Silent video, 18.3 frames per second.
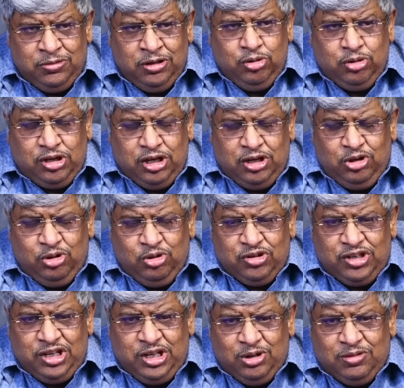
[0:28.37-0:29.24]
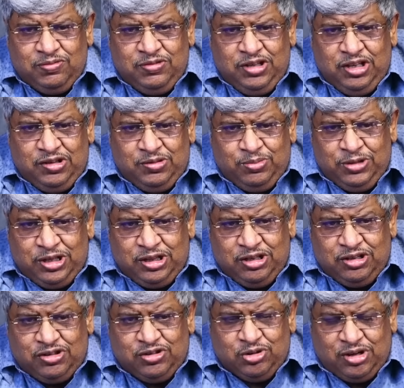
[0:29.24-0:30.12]
You can use any of these
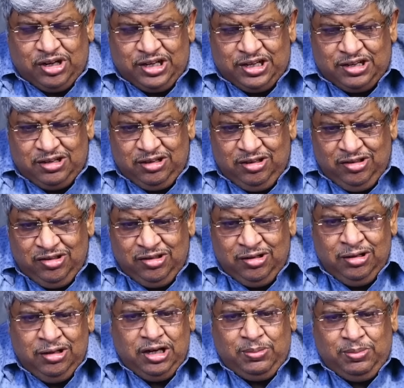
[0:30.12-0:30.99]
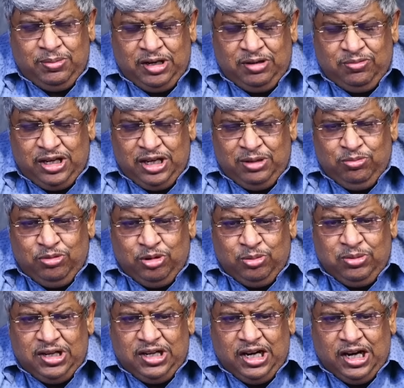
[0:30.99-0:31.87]
methods to connect us, and my team
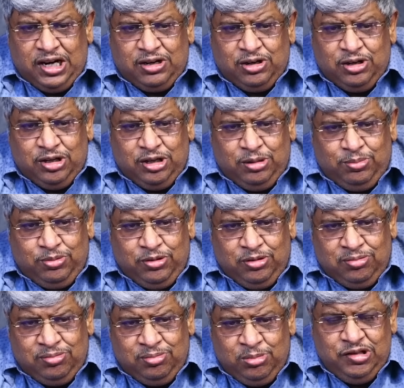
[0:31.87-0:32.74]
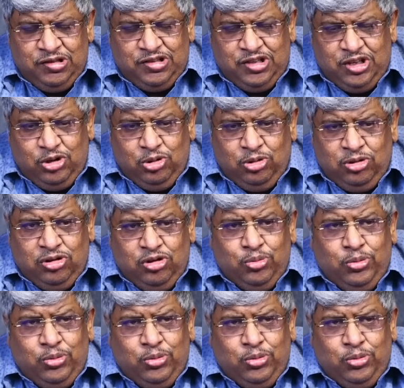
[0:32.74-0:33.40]
would be glad to help you. See you in